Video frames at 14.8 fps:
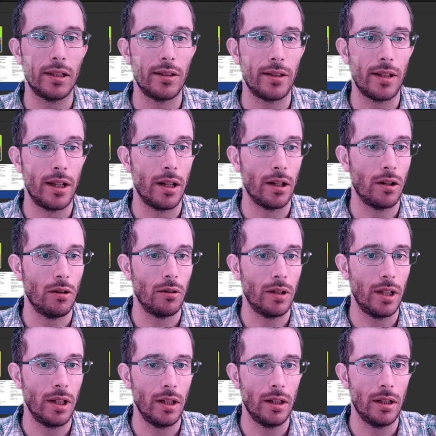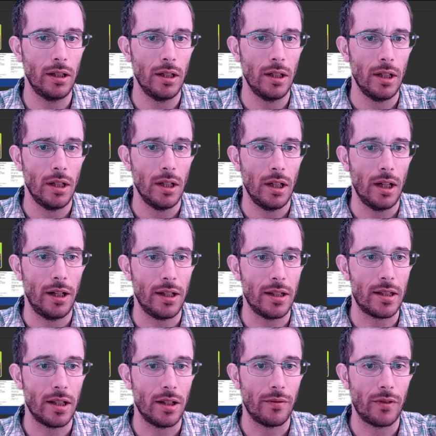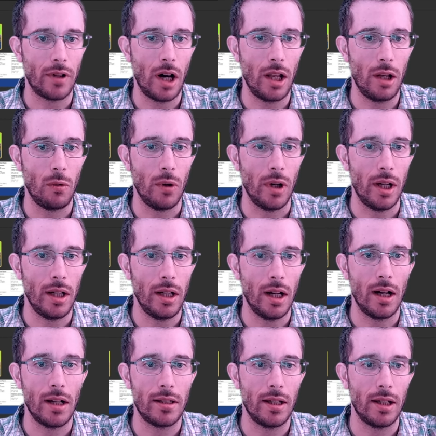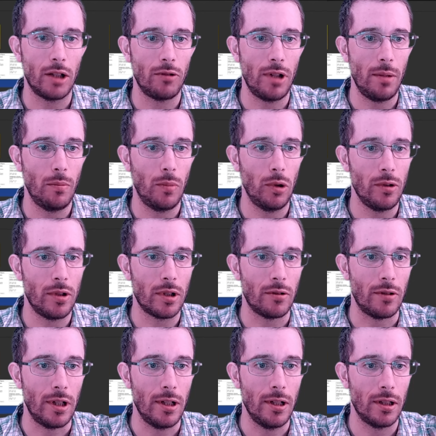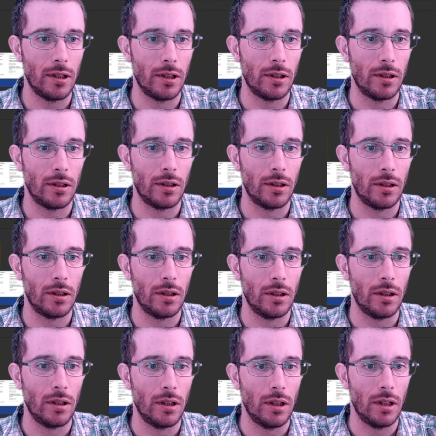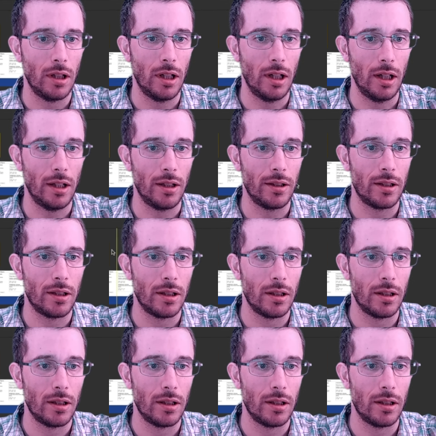and then I go here, and instead of cutaway, I say green blue screen, and